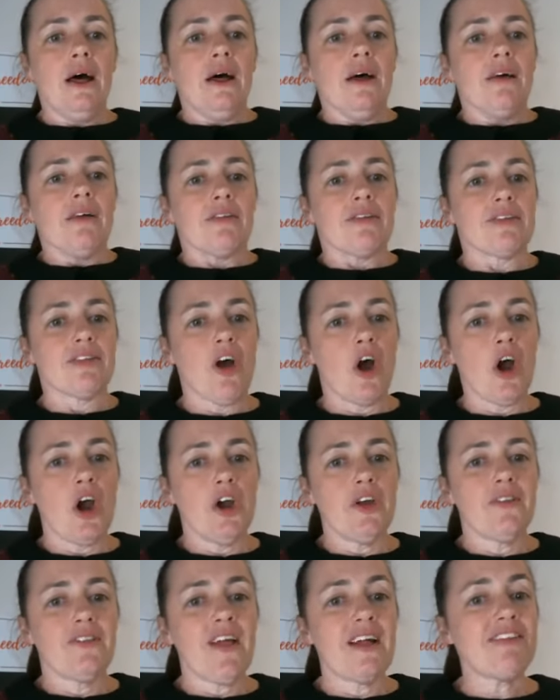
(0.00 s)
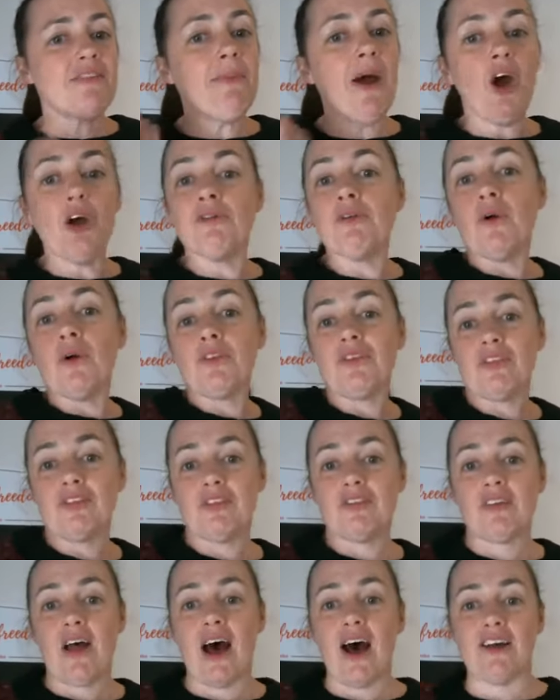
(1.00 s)
So that's my overall
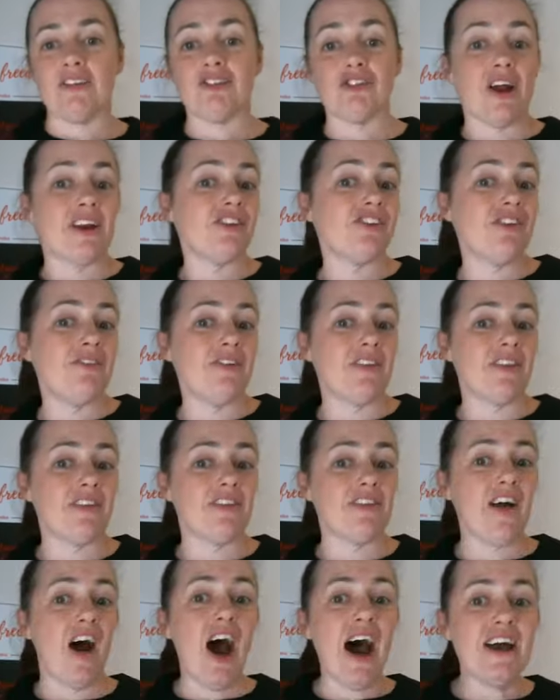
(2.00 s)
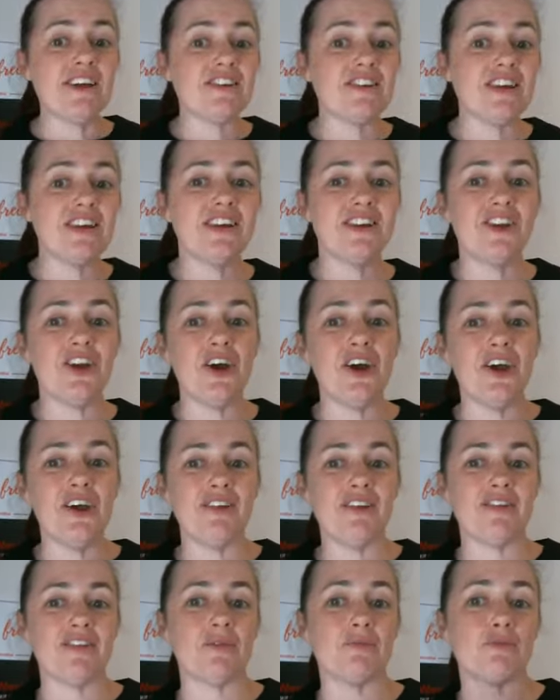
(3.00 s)
strategy for the site.
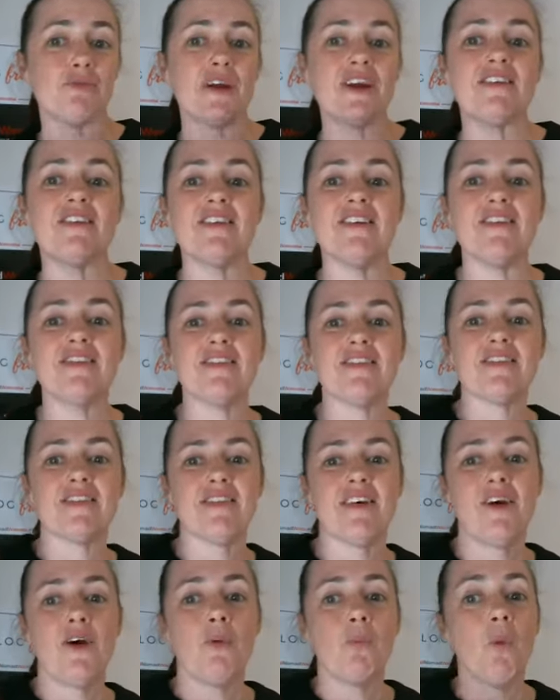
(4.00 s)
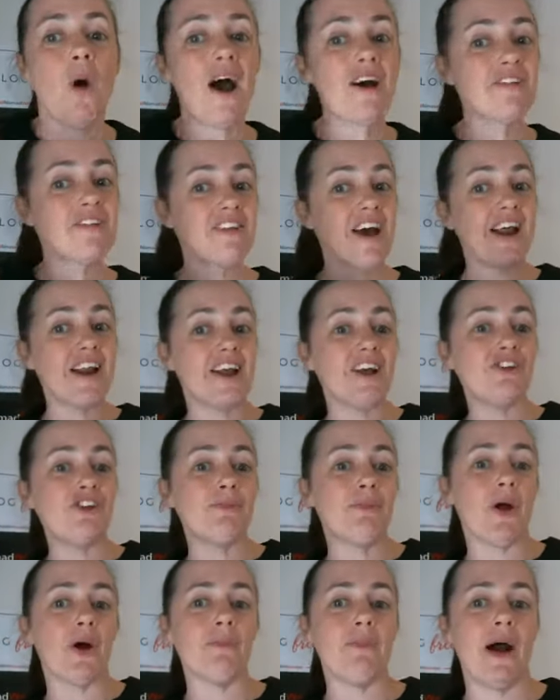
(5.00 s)
Some reasons why starting a new
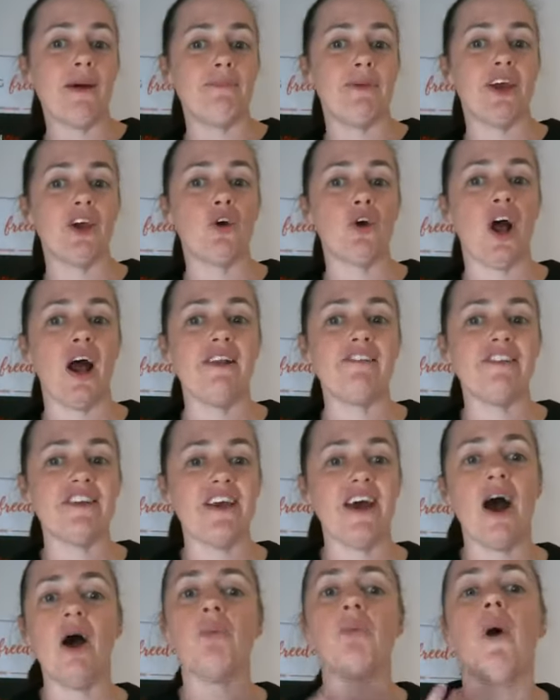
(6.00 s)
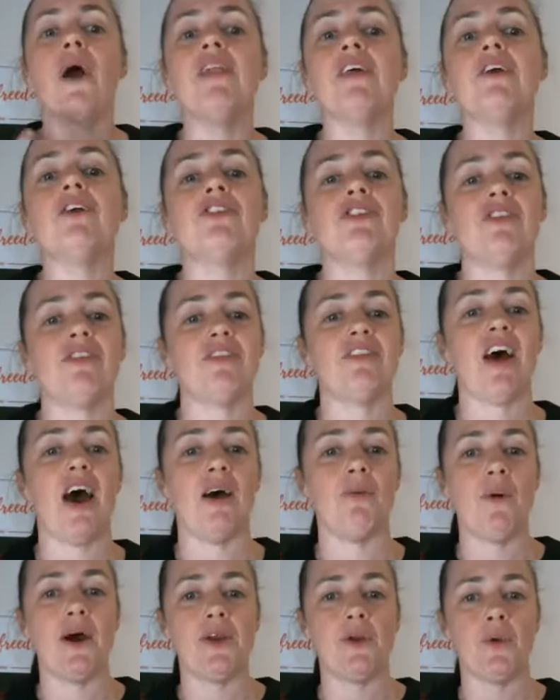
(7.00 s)
blog might be a good idea, whether you should
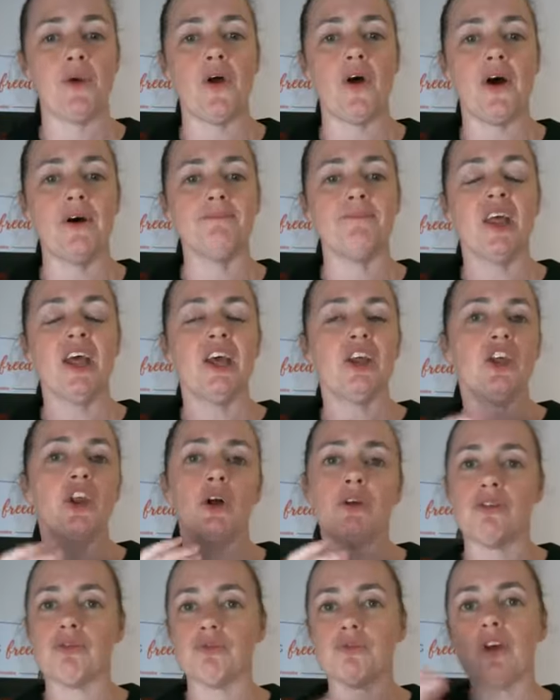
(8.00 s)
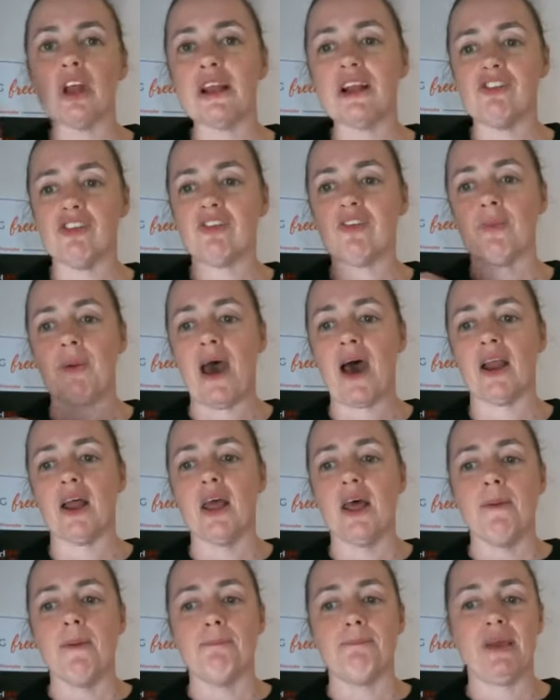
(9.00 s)
start one or not. It's really just about
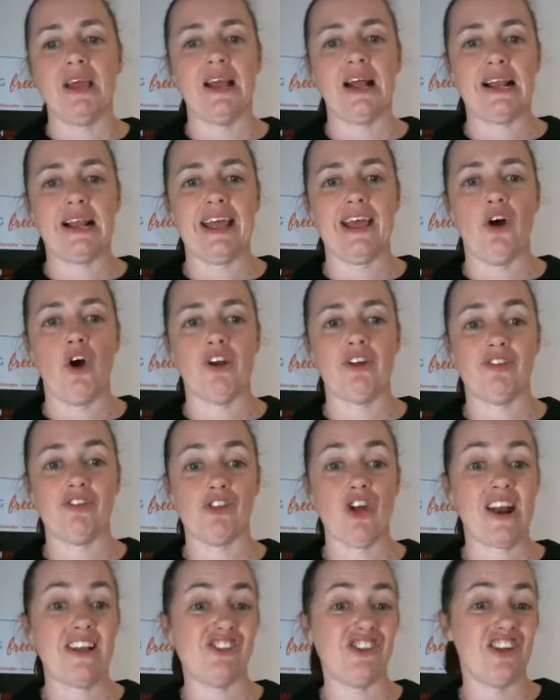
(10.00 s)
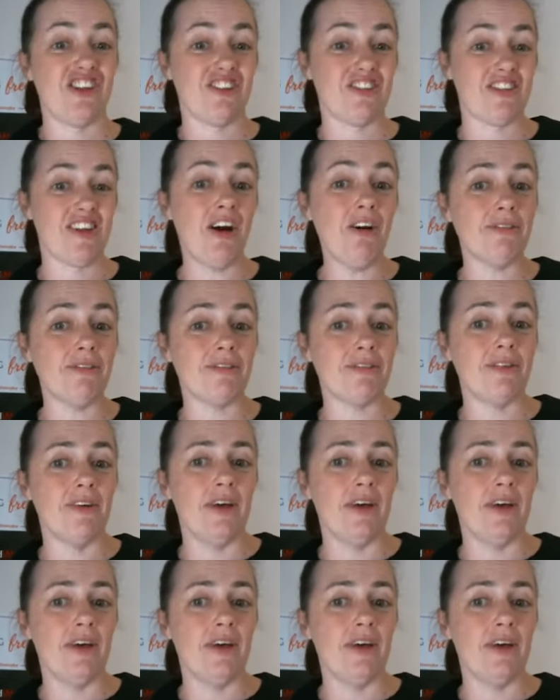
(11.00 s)
being clear on a strategy yourself.